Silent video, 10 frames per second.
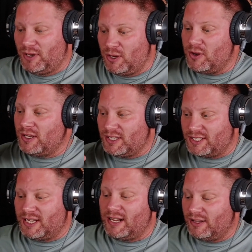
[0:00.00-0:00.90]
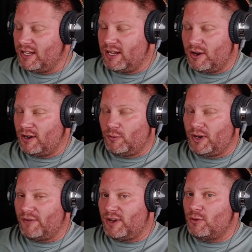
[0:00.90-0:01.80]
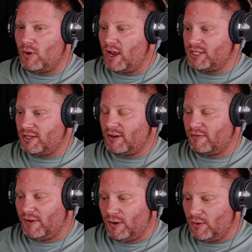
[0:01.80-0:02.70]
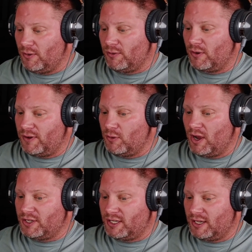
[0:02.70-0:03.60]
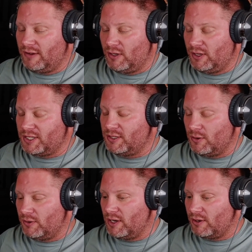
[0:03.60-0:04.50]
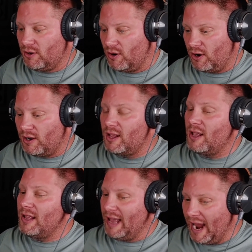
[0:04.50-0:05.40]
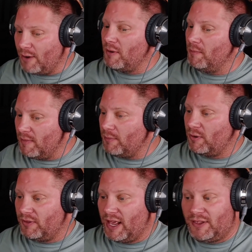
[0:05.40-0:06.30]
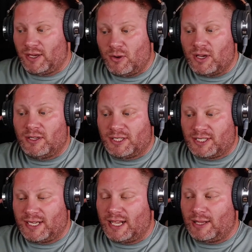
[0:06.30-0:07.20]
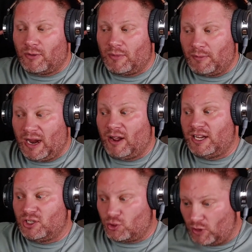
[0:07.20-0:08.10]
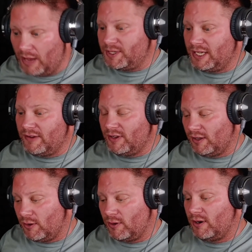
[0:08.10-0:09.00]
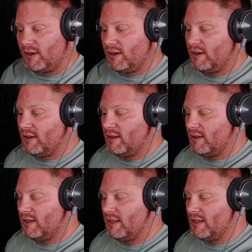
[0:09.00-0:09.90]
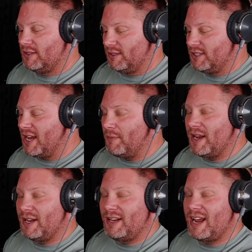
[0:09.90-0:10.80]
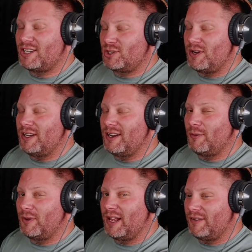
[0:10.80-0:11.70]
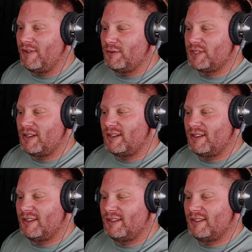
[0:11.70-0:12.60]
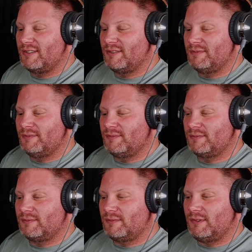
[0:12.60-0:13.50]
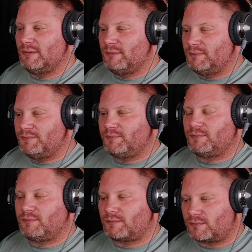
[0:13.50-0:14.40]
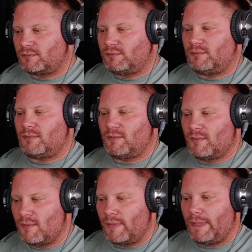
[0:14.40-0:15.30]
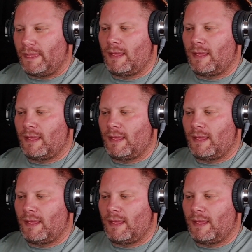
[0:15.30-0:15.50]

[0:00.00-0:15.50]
but you can distinctly hear it whenever you watch it on a phone, or if you watch it, if you listen to it in a car, I remember that you can distinctly remember how he drops it even lower. So this ought to be a nice treat to hear with headphones on. You can